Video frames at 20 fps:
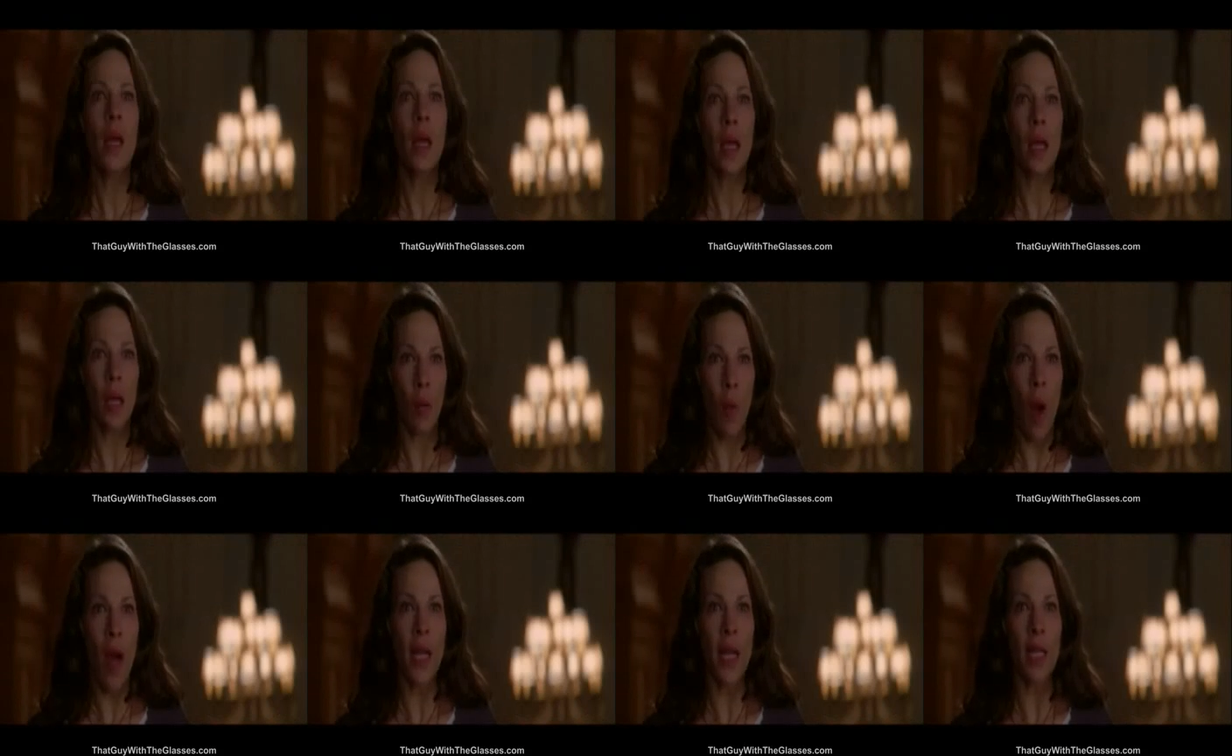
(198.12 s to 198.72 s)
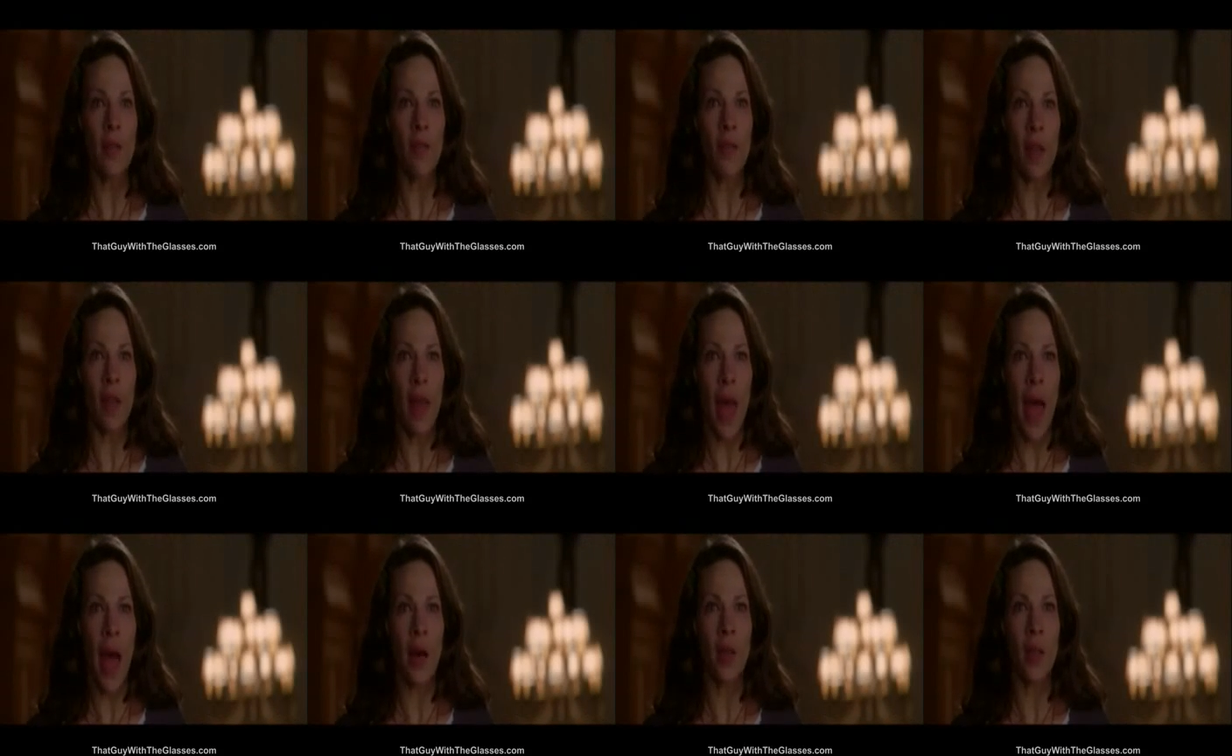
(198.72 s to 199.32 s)
He wanted to fill the
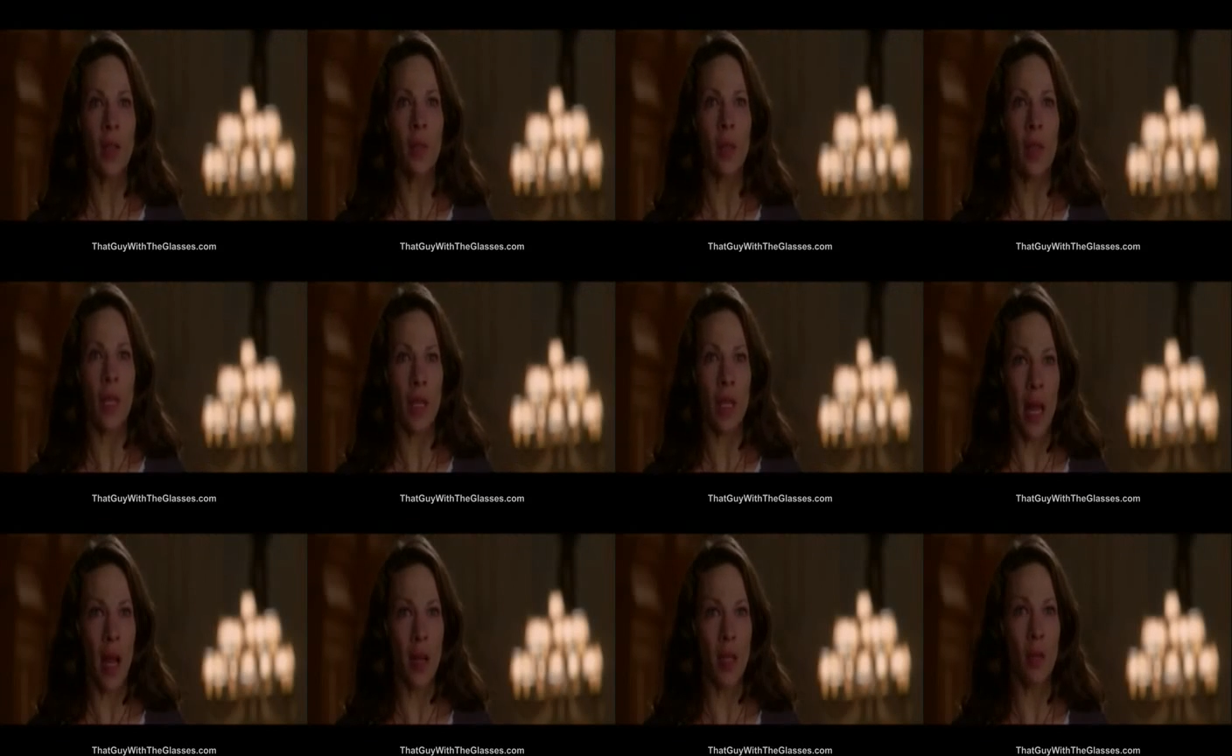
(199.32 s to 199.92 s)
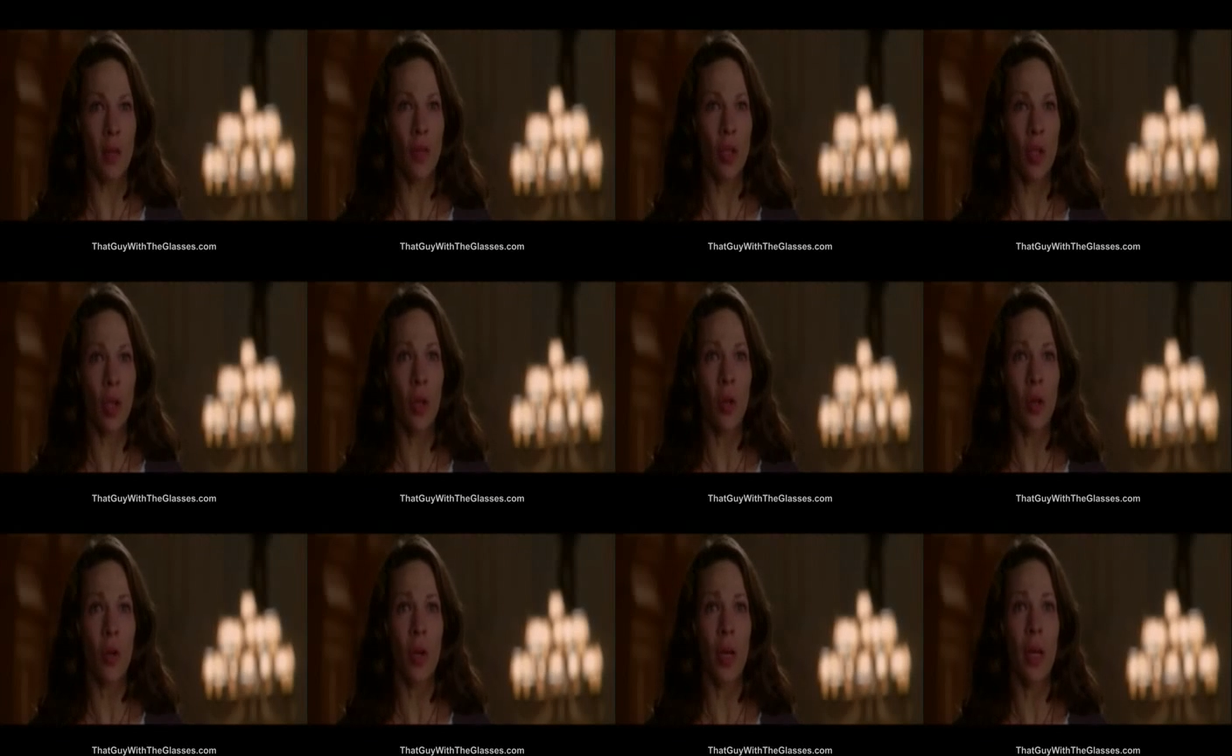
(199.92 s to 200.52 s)
house with the sounds of
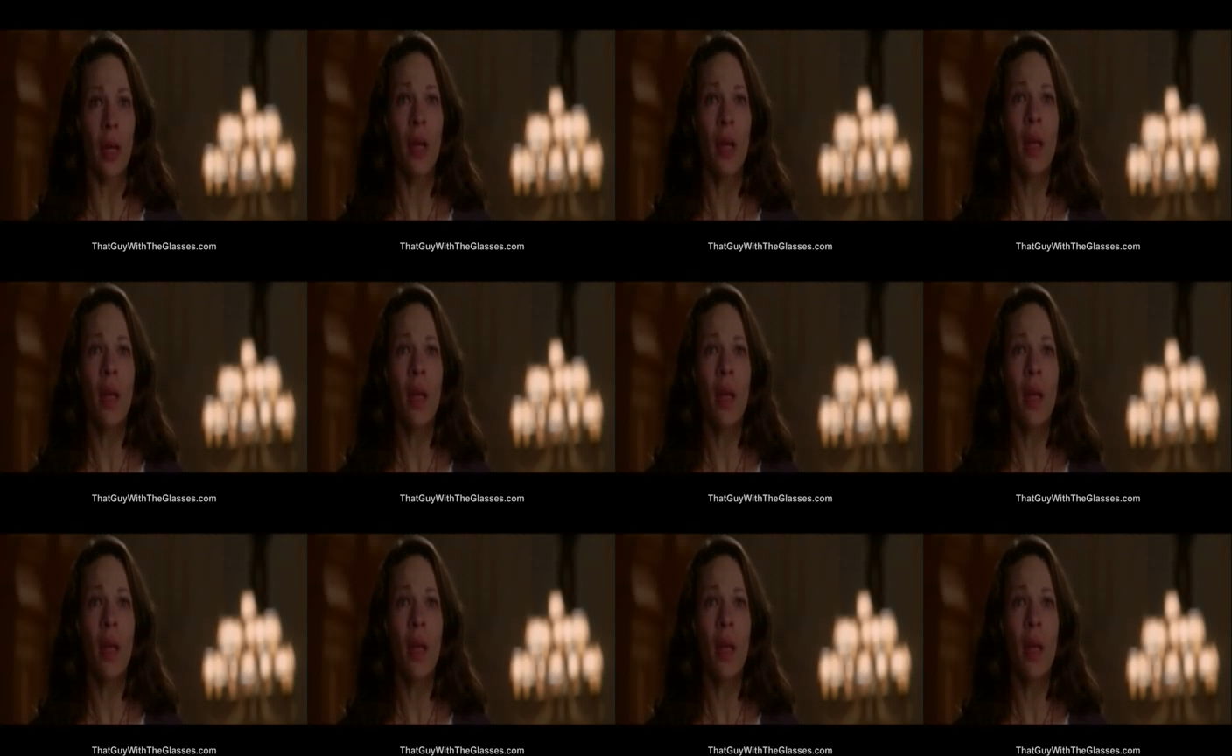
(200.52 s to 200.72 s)
children.